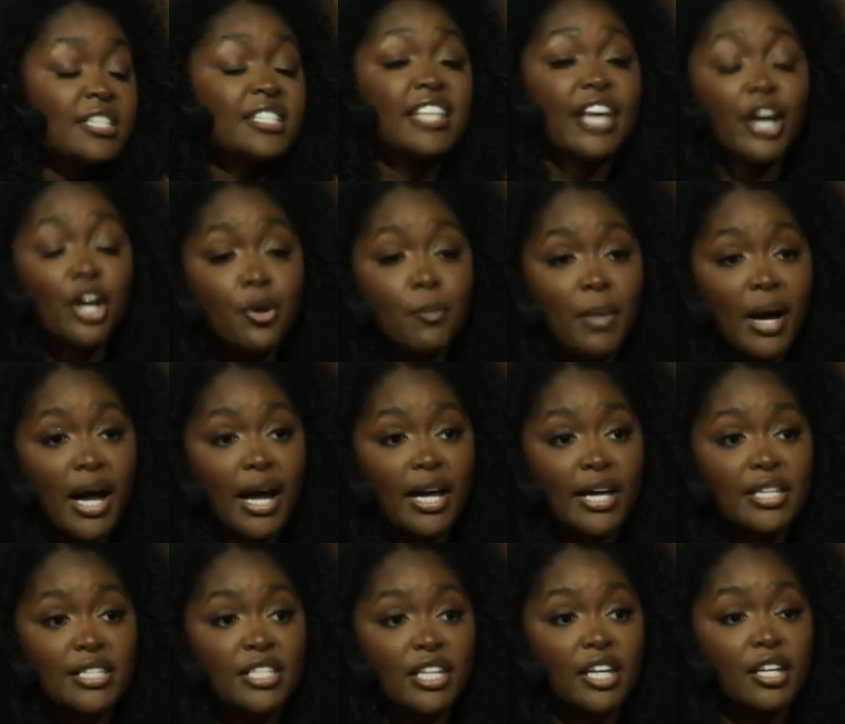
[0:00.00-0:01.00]

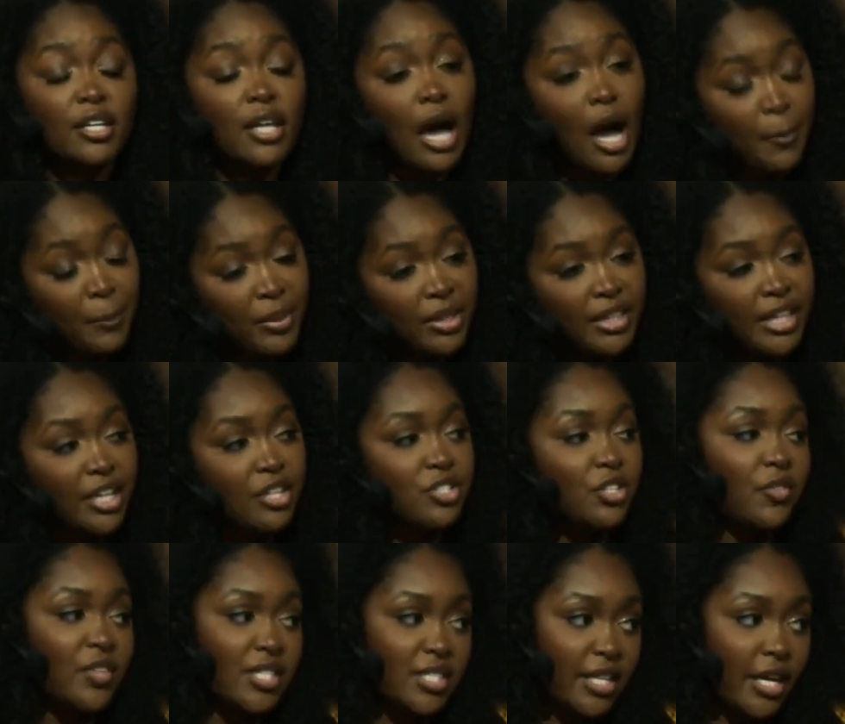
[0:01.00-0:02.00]
ceramides in the upper layers
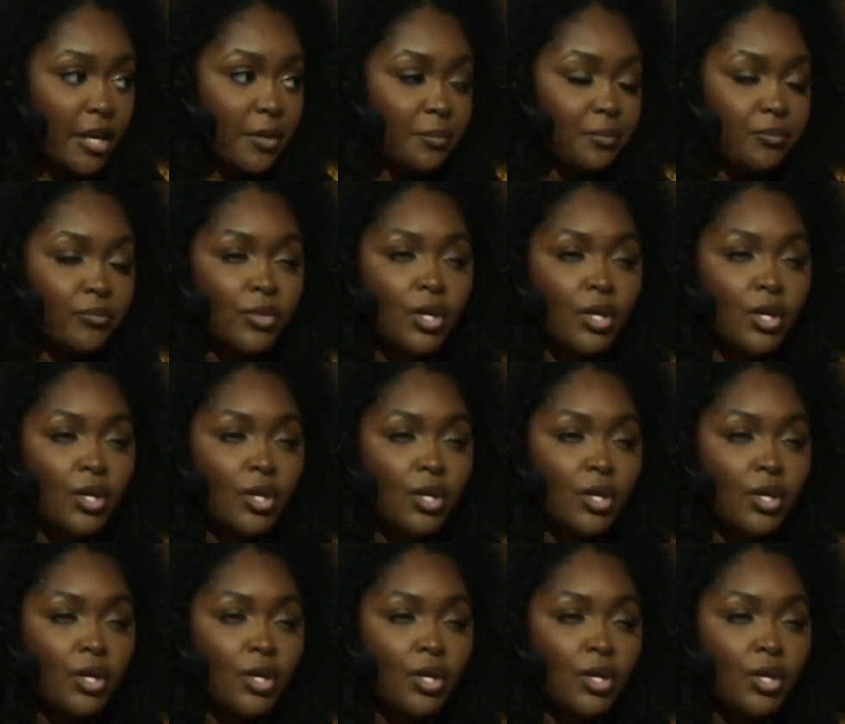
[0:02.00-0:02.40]
of the skin.